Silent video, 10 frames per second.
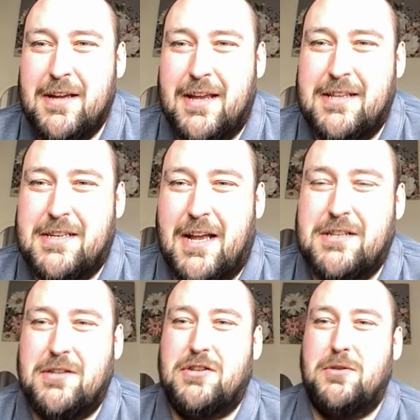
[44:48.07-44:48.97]

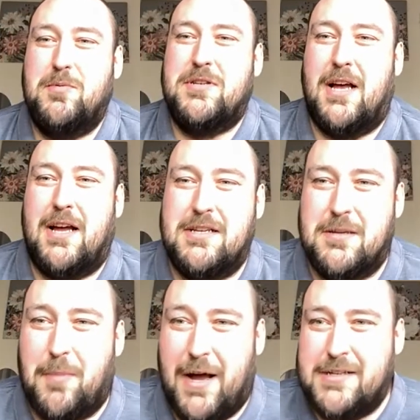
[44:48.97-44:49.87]
international superstars in the
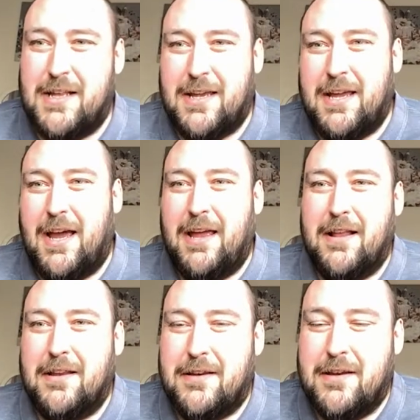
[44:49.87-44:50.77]
past, like
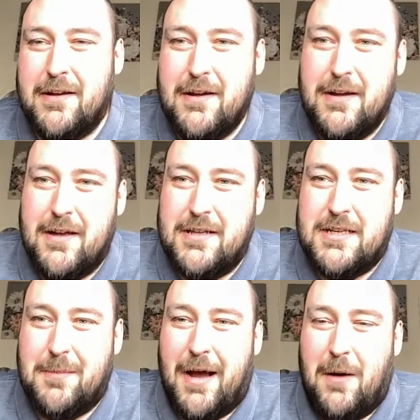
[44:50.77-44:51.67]
Cahill and
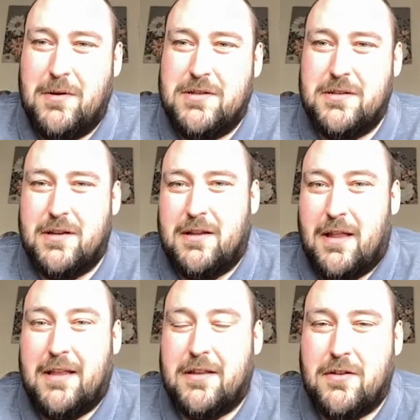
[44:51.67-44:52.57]
Tim Howard and
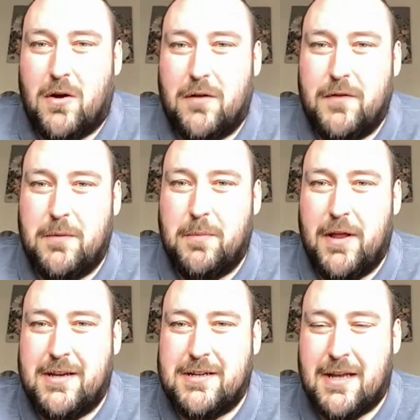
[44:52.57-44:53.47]
Landon Donovan and
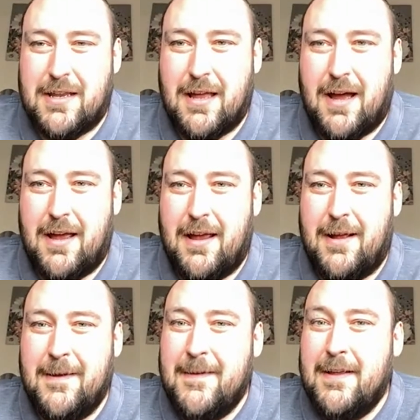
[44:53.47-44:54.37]
players like that.
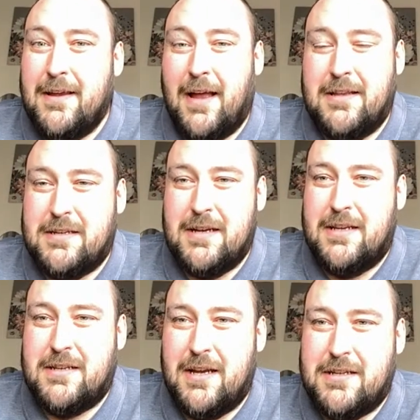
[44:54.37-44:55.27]
Yeah,
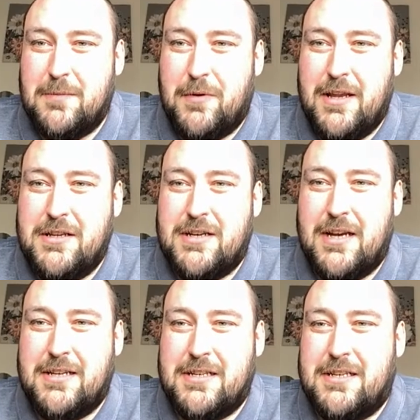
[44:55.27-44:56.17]
it's a brilliant
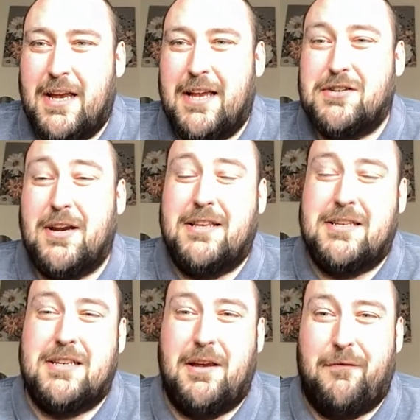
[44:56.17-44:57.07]
change to see. It's great to
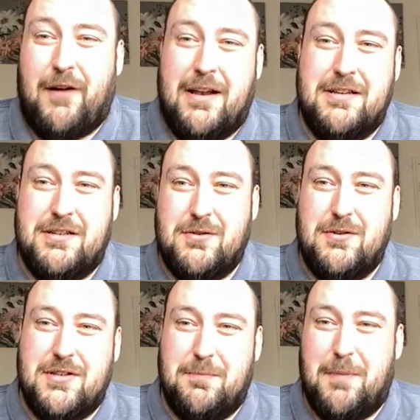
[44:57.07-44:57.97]
see fans
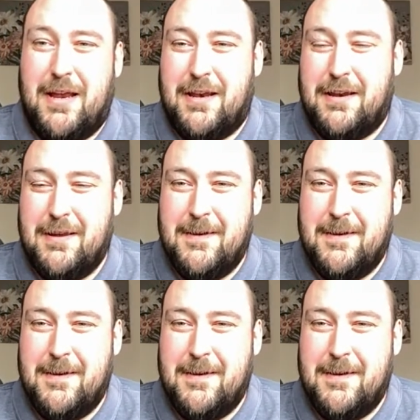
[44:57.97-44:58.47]
sort of being